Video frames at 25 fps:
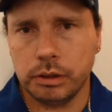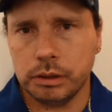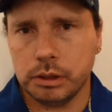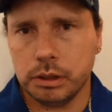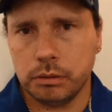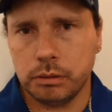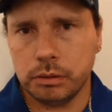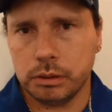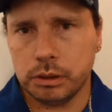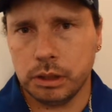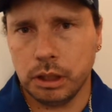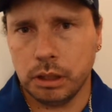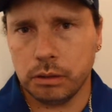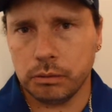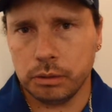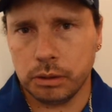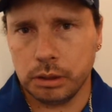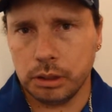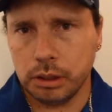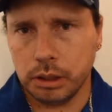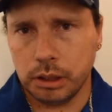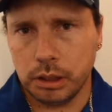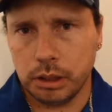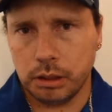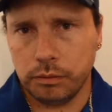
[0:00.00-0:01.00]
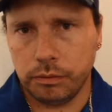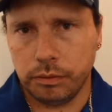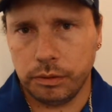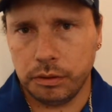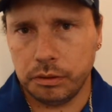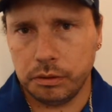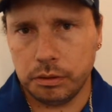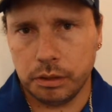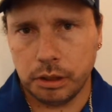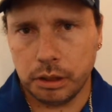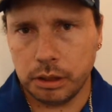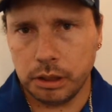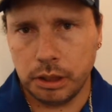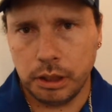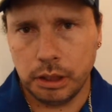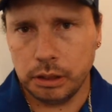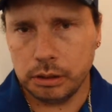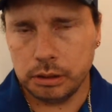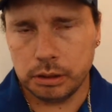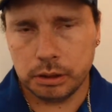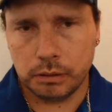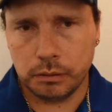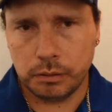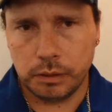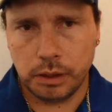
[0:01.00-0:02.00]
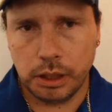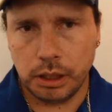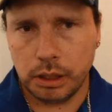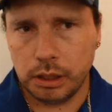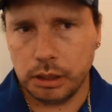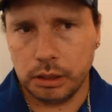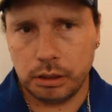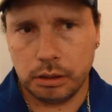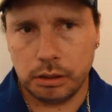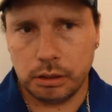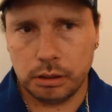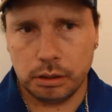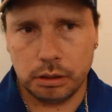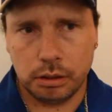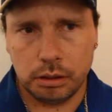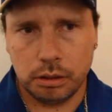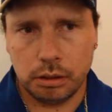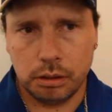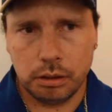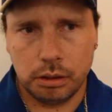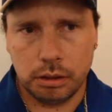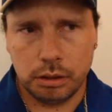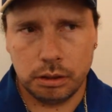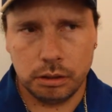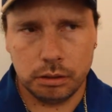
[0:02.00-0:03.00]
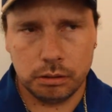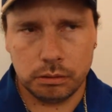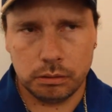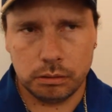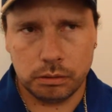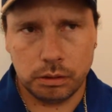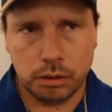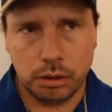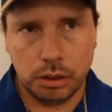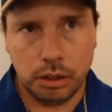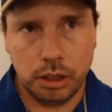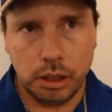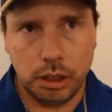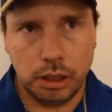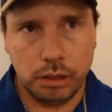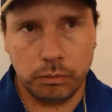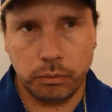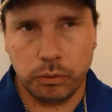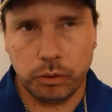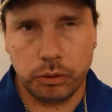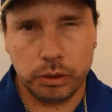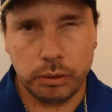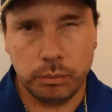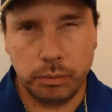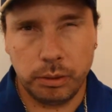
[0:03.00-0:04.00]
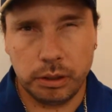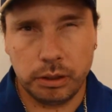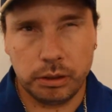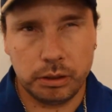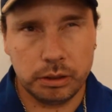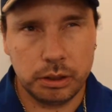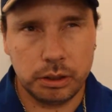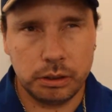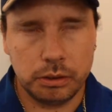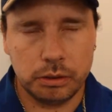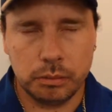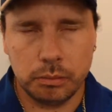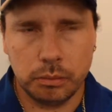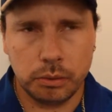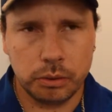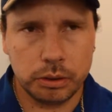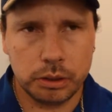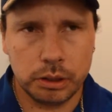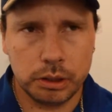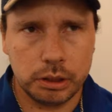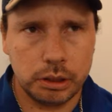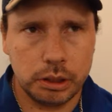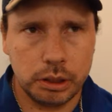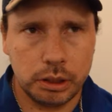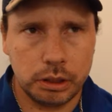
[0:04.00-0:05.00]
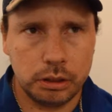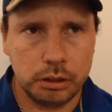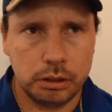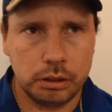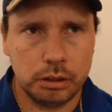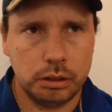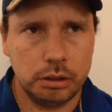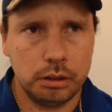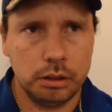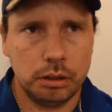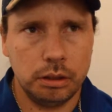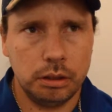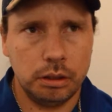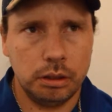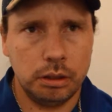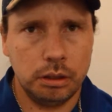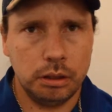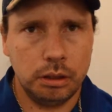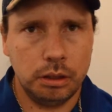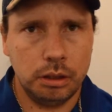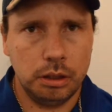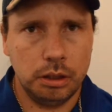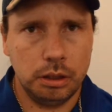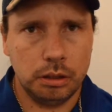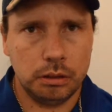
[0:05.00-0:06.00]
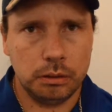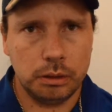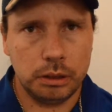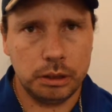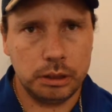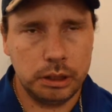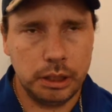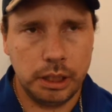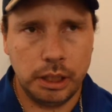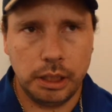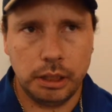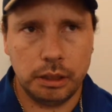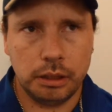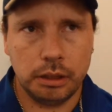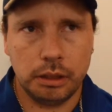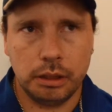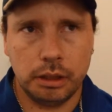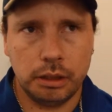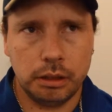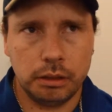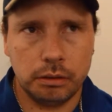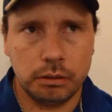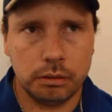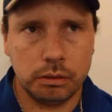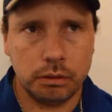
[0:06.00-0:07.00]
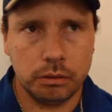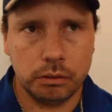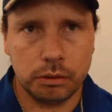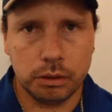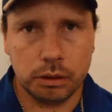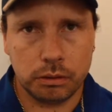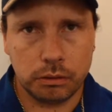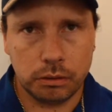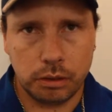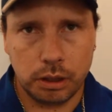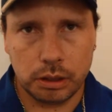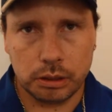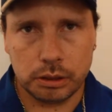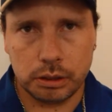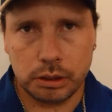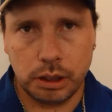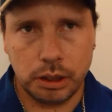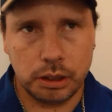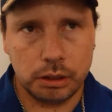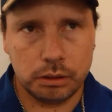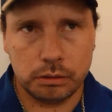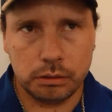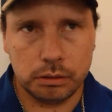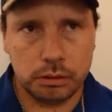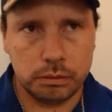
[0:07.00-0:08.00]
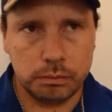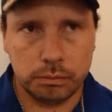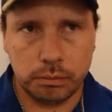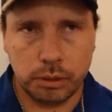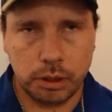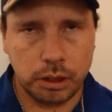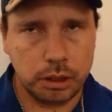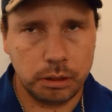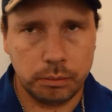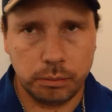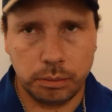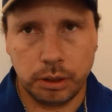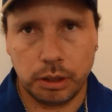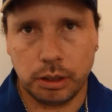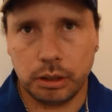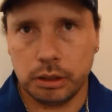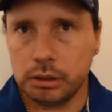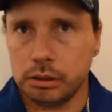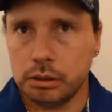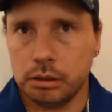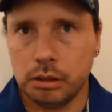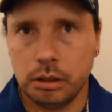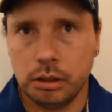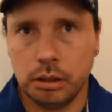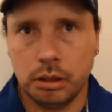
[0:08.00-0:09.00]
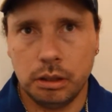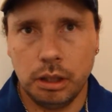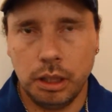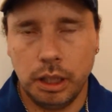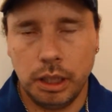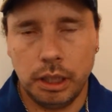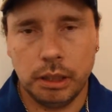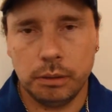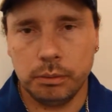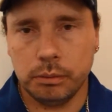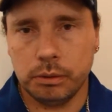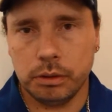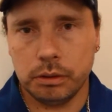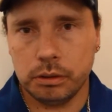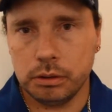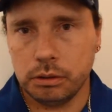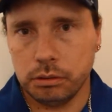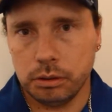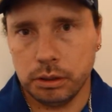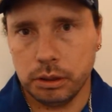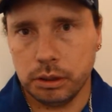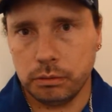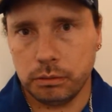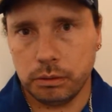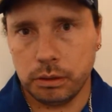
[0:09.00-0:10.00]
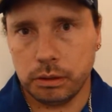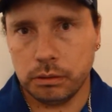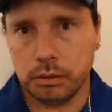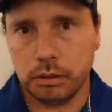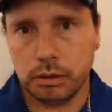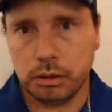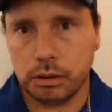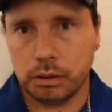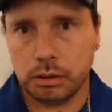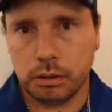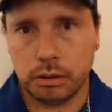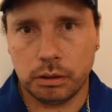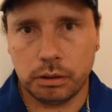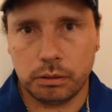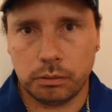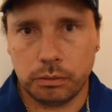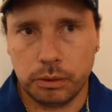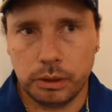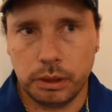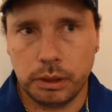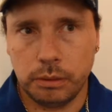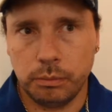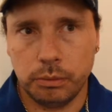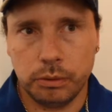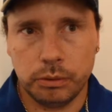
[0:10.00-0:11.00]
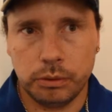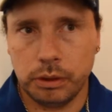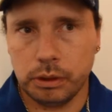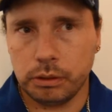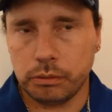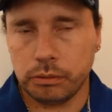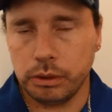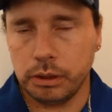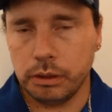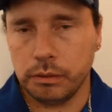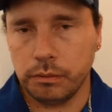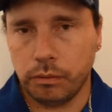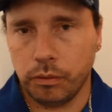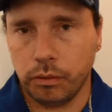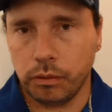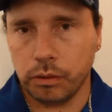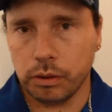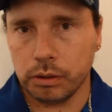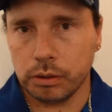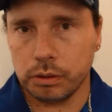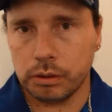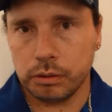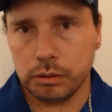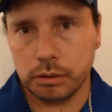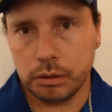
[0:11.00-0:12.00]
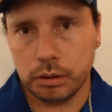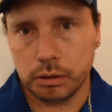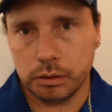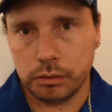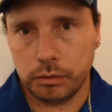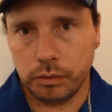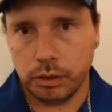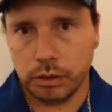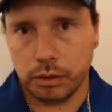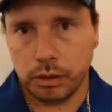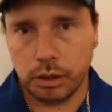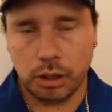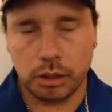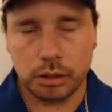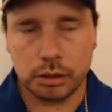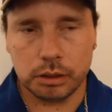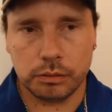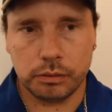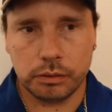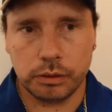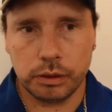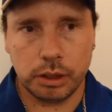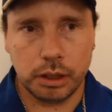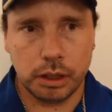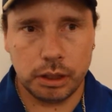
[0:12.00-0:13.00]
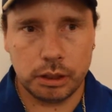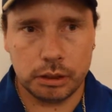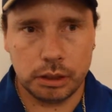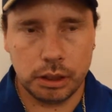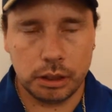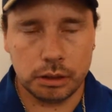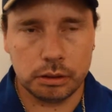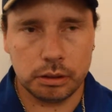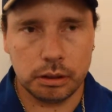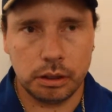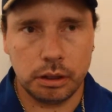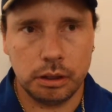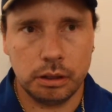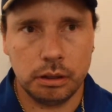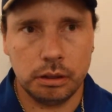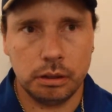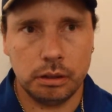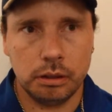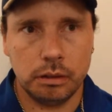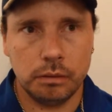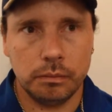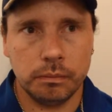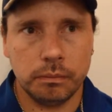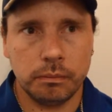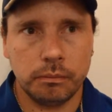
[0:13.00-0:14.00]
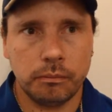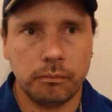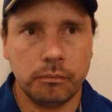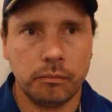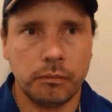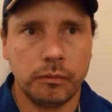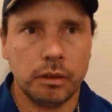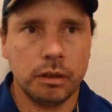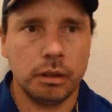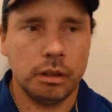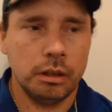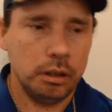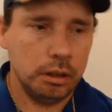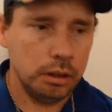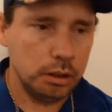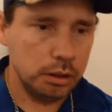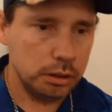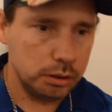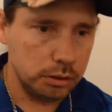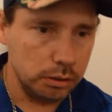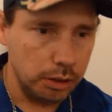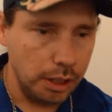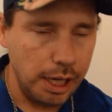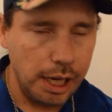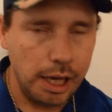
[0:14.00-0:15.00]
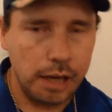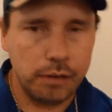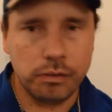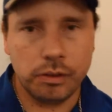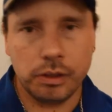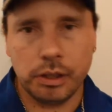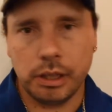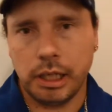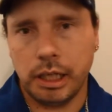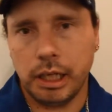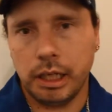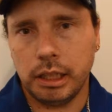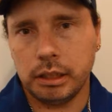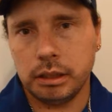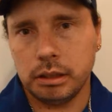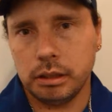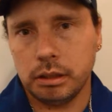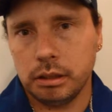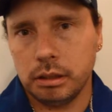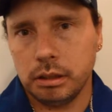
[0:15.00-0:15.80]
It was not really kind of food idea and stuff like that, and you know. And I'm going to bed at 2 in the morning, then you know, at 10, and then going across town and blah blah, and end up doing around 3, between 3 and 4, doing those video logs for you guys yesterday. So after that,